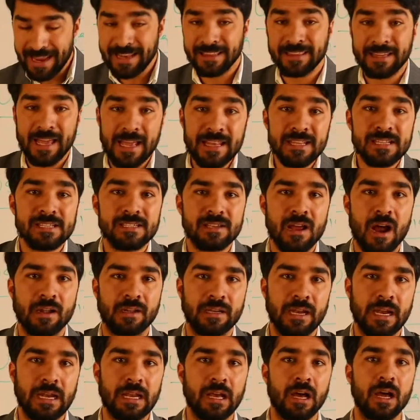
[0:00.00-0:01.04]
and then
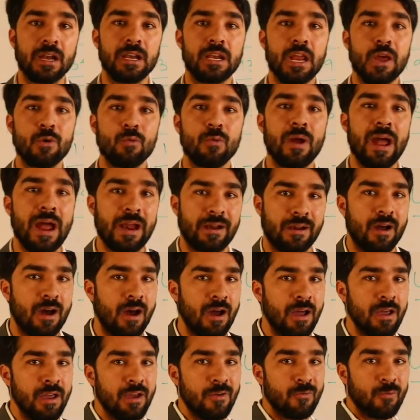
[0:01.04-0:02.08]
started a new
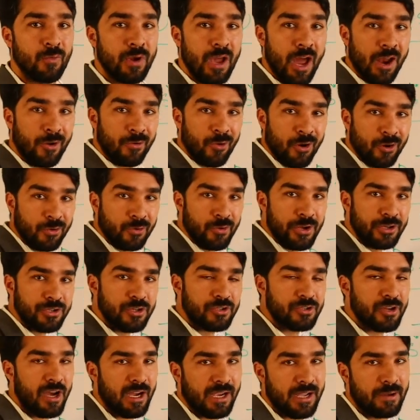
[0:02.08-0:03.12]
era. We are not going
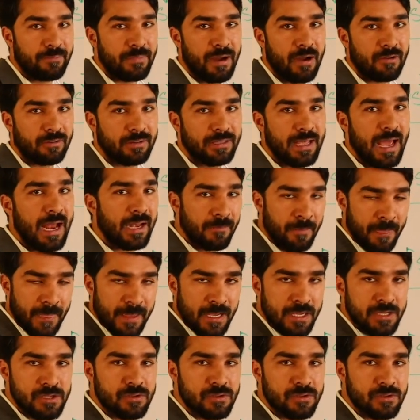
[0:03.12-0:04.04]
to talk about that.